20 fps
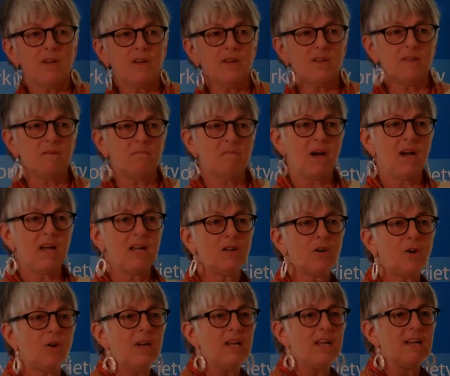that my
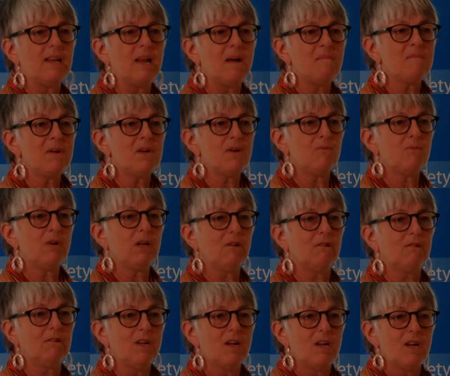colleague Lambert
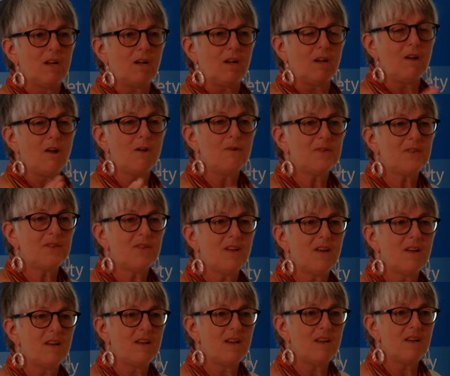will close
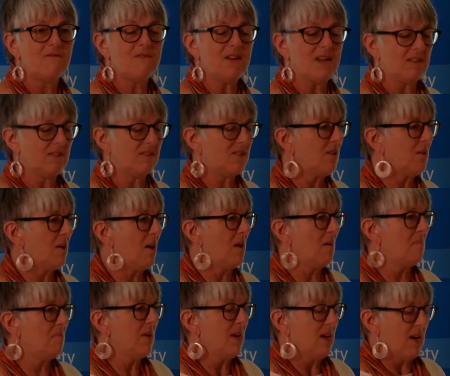the event.
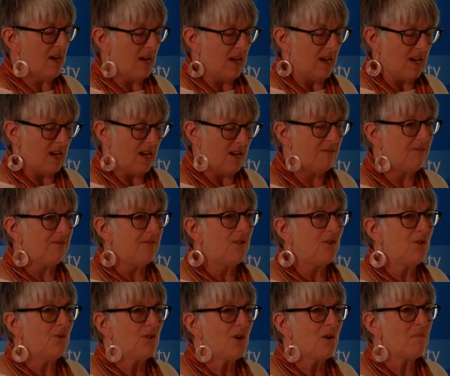If
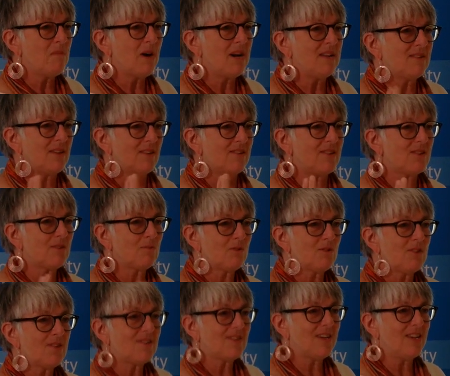you don't mind, I just
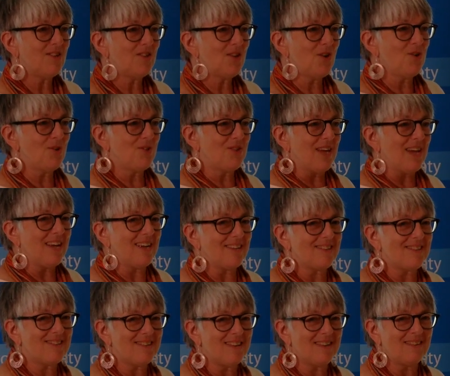want to say two
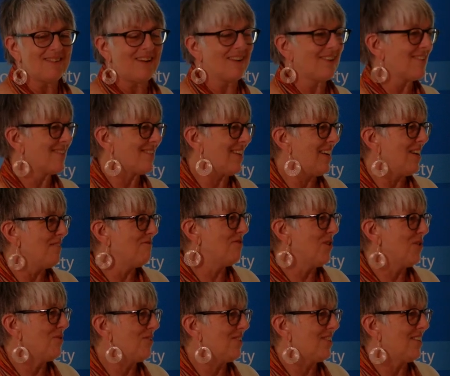things, and because I have
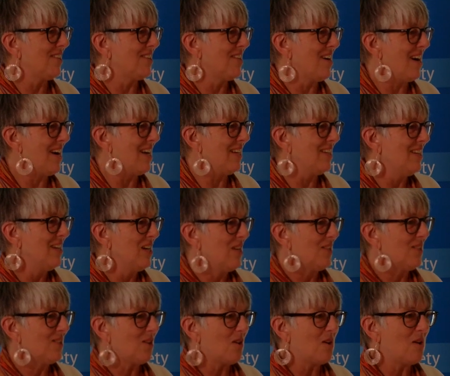votes at 9,
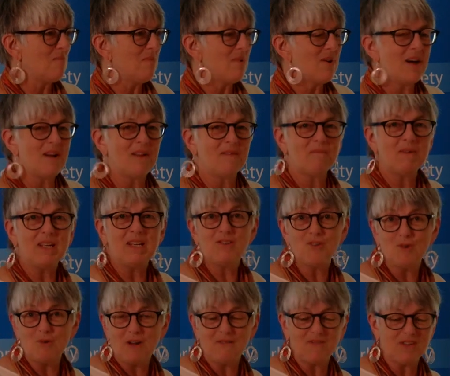and we
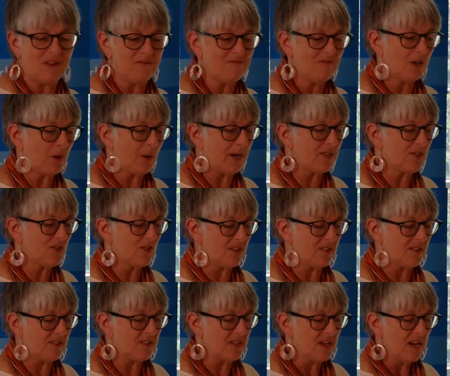do have time for
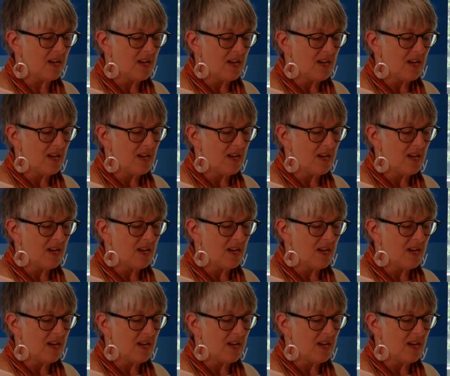questions.